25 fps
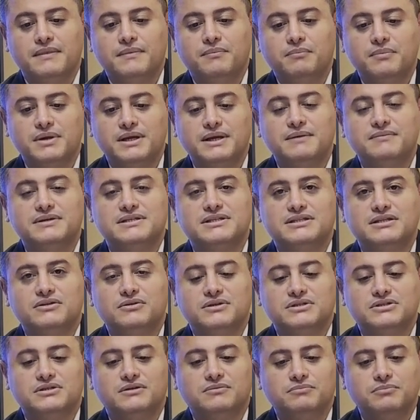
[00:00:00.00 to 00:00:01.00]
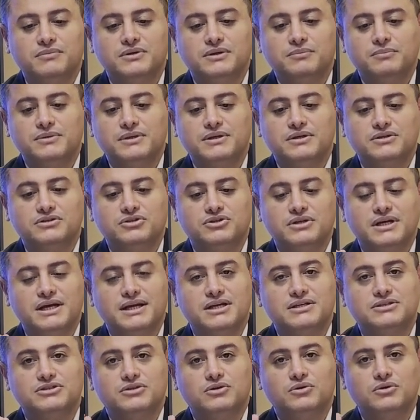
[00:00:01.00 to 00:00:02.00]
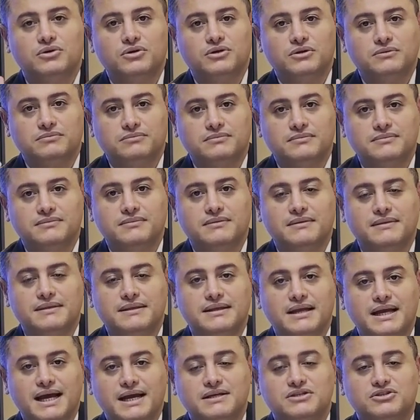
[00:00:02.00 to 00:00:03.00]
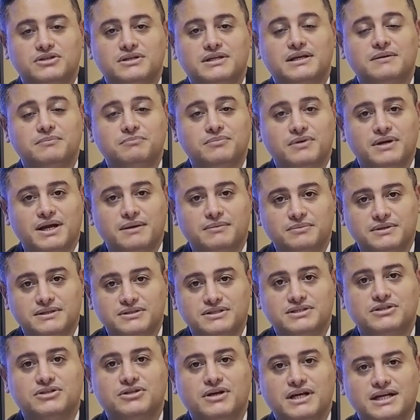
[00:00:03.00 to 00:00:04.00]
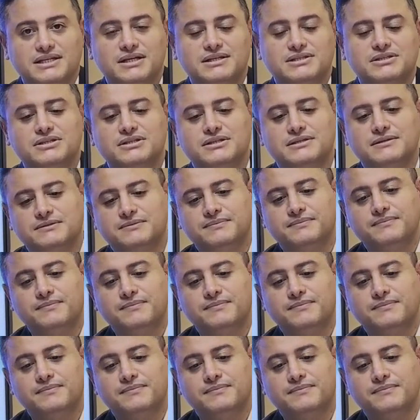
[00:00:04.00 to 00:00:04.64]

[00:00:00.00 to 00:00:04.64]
We have a series of premier trends, or actually primary trends.